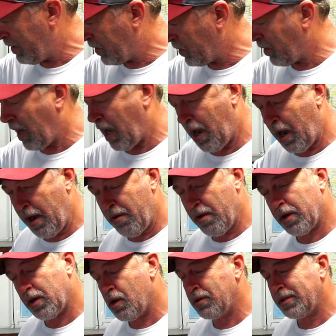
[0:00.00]
So the higher
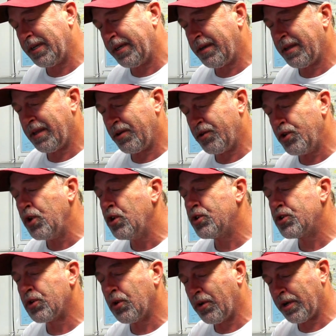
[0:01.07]
it goes into the
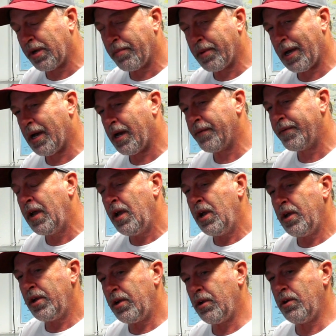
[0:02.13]
neutral and above,
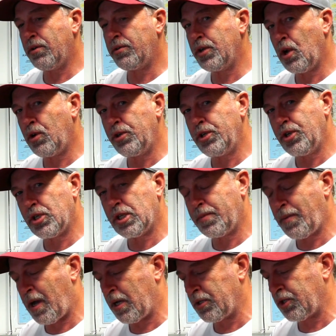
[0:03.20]
you'll notice your
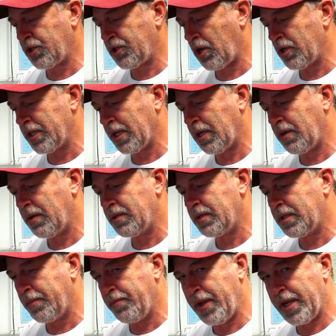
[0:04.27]
spawns will start to
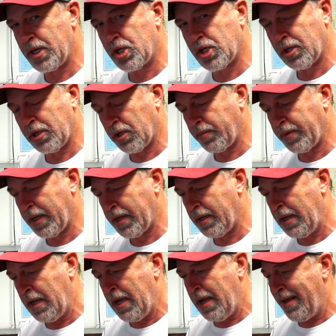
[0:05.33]
diminish a little bit.
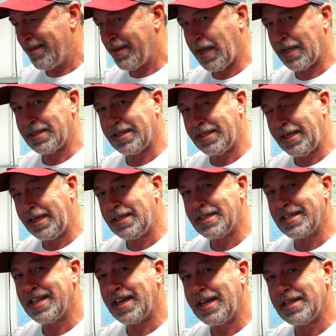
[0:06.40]
That
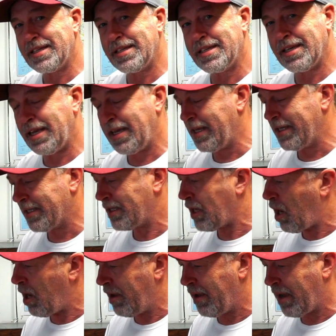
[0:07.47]
6'6" is,
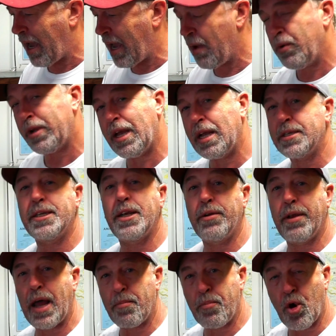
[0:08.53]
I would consider
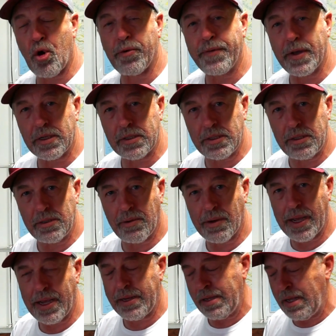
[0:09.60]
that perfect,
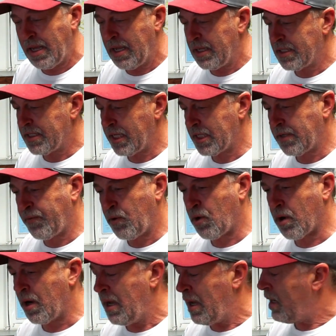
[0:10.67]
right? 6'4".